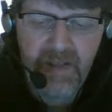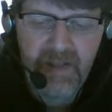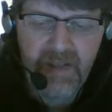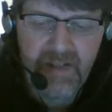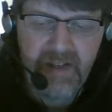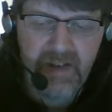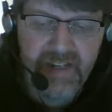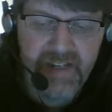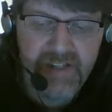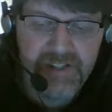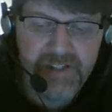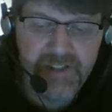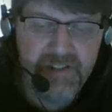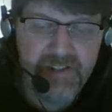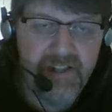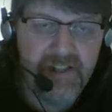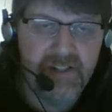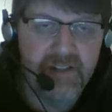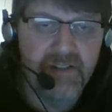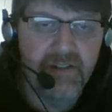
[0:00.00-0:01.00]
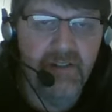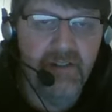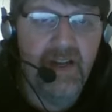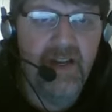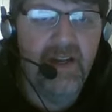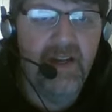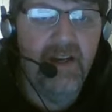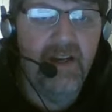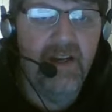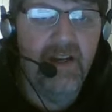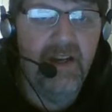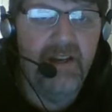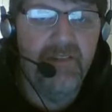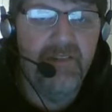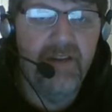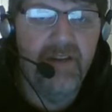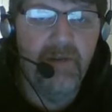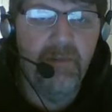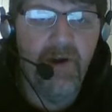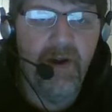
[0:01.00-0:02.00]
Get your tickets on
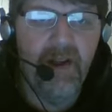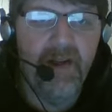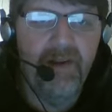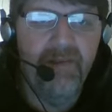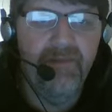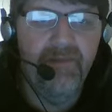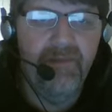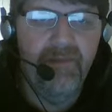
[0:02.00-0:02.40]
Eventbrite.